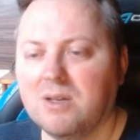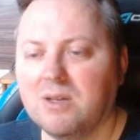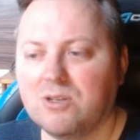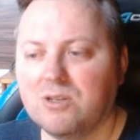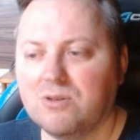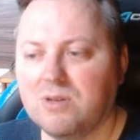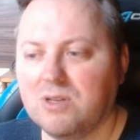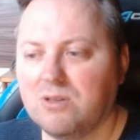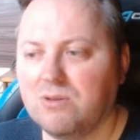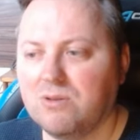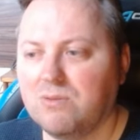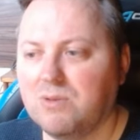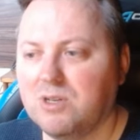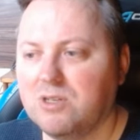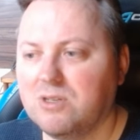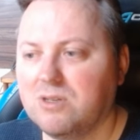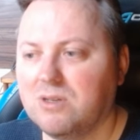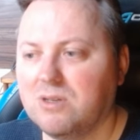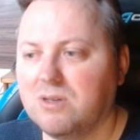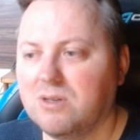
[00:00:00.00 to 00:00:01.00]
Try to
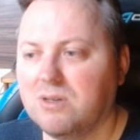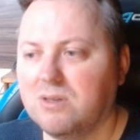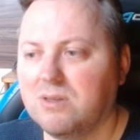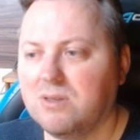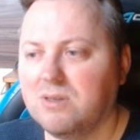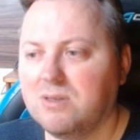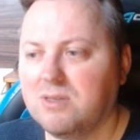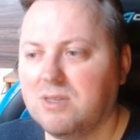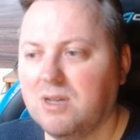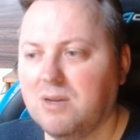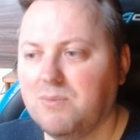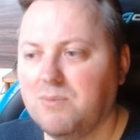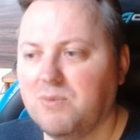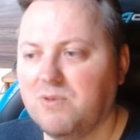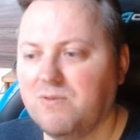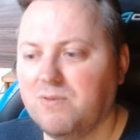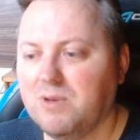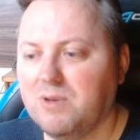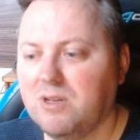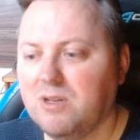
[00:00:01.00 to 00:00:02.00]
watch this type
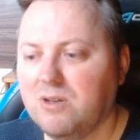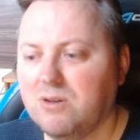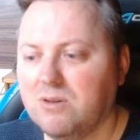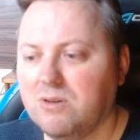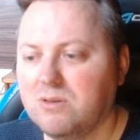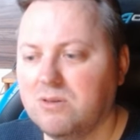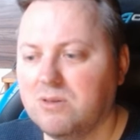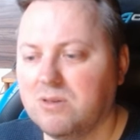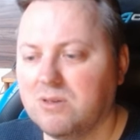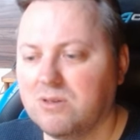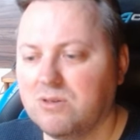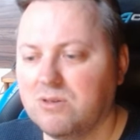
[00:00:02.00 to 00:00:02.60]
of videos